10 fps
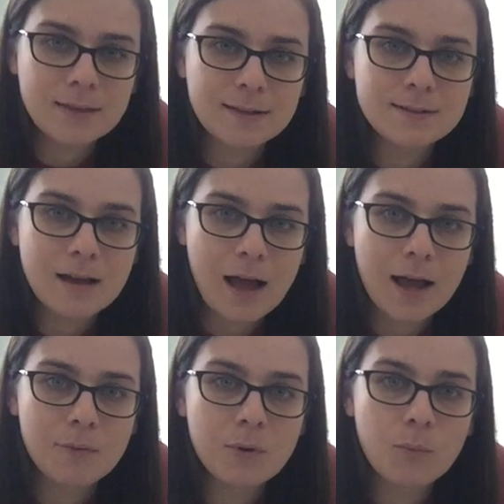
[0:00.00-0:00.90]
That's not
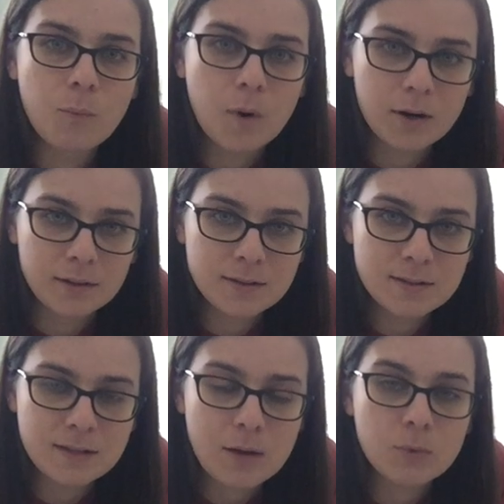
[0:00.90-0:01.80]
how it works.
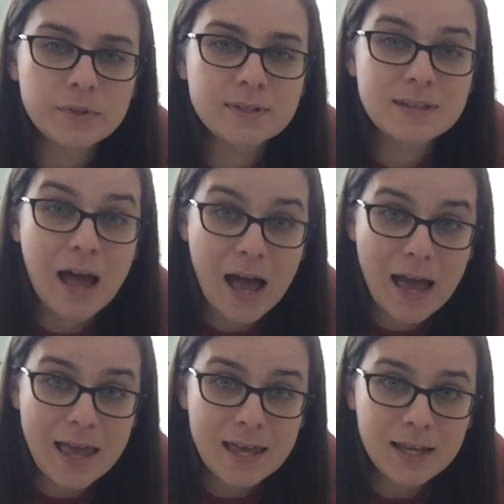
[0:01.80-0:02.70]
They will
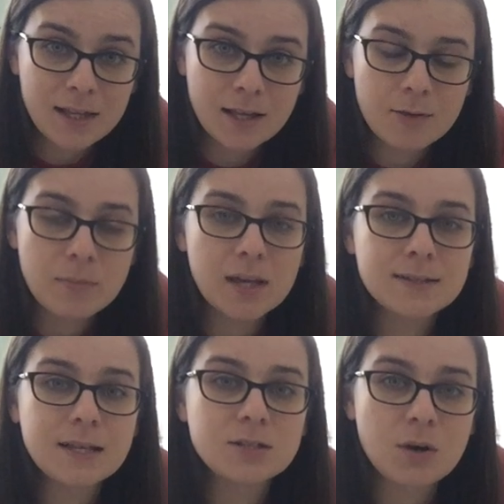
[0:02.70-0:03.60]
die because
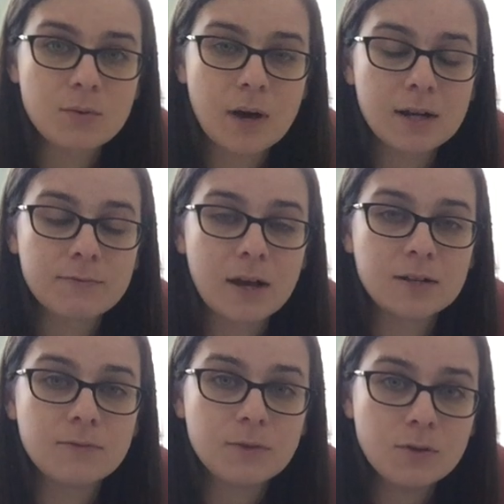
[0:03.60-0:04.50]
they don't know how to
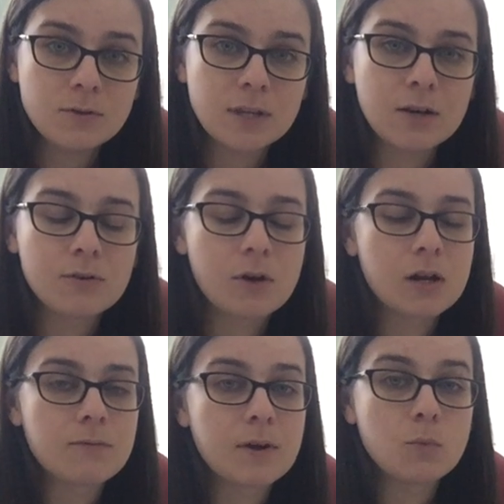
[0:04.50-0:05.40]
find food, they don't know how
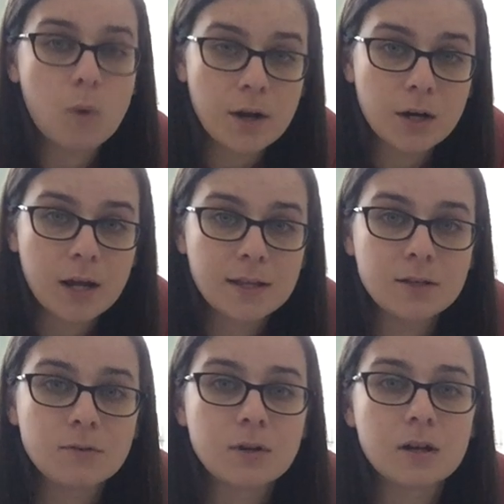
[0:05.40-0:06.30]
to find water, and they
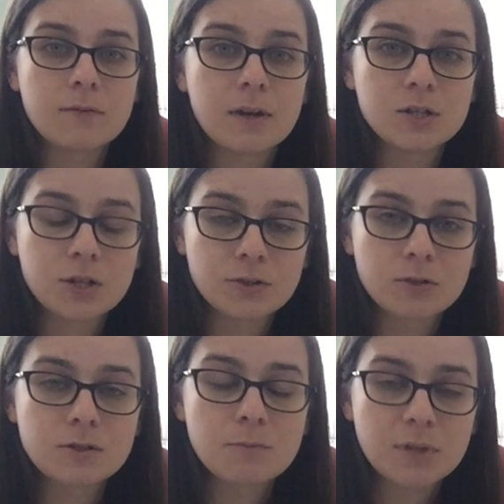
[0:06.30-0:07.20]
don't know how to find shelter.
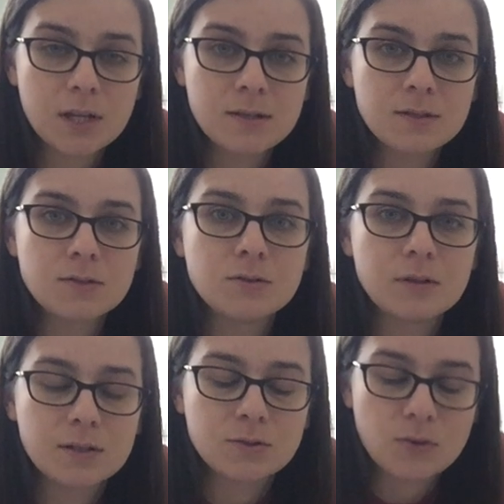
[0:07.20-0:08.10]
So please do
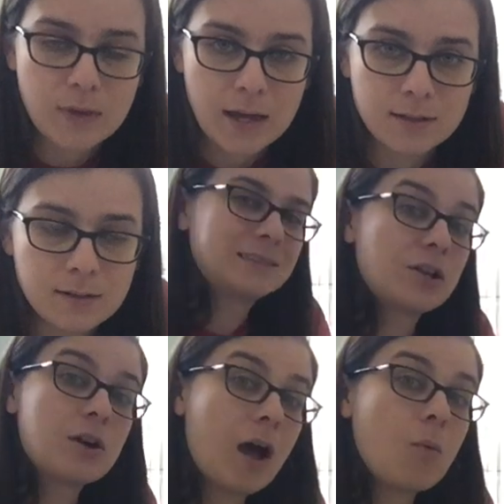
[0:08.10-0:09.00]
not do that.
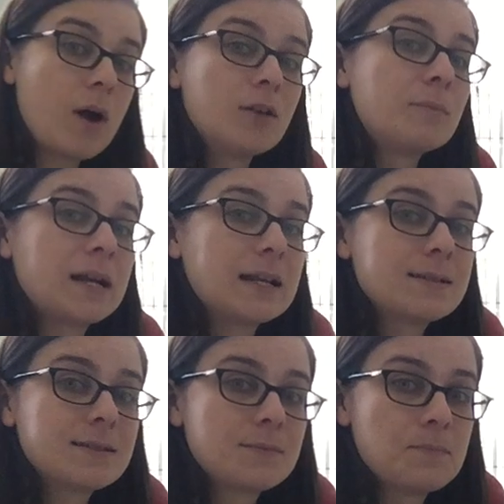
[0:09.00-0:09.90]
They're not wild
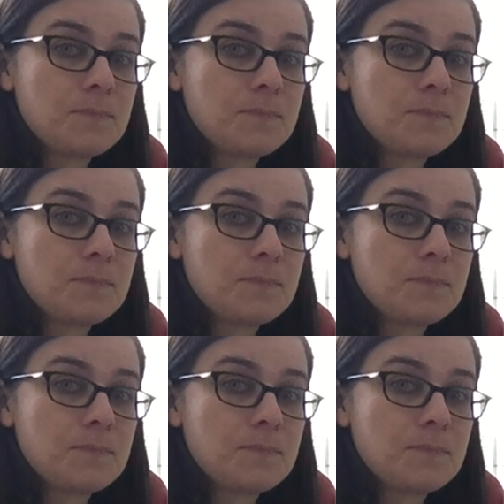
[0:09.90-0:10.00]
bunnies.